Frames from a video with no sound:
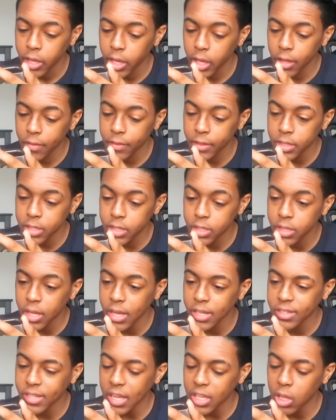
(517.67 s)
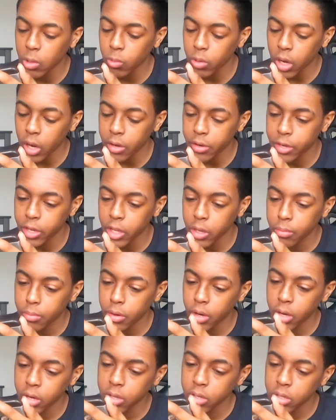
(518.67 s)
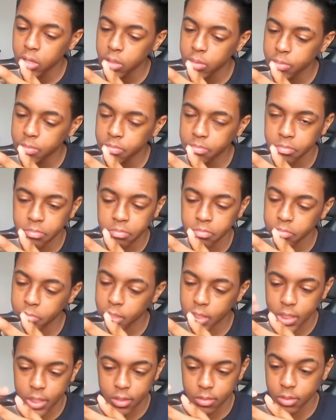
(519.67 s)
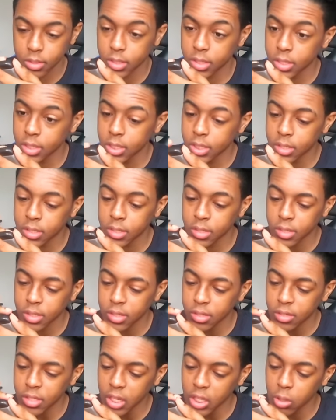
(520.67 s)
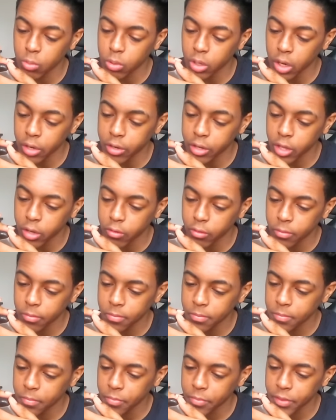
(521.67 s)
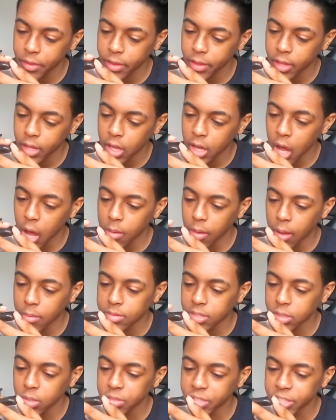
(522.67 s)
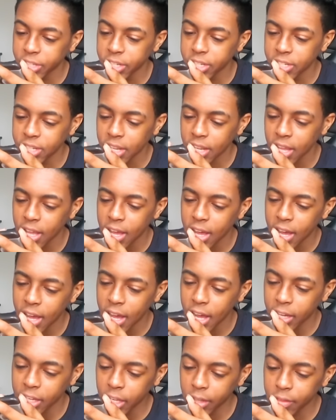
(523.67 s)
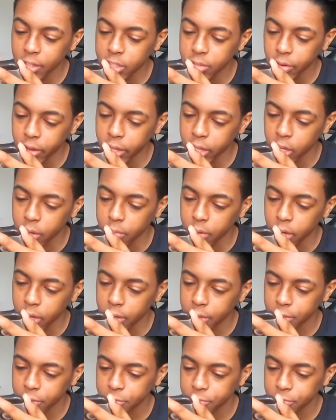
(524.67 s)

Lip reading: and this is exactly what I did, bro. This is exactly what I did. I'm so serious, I did this right here, bro.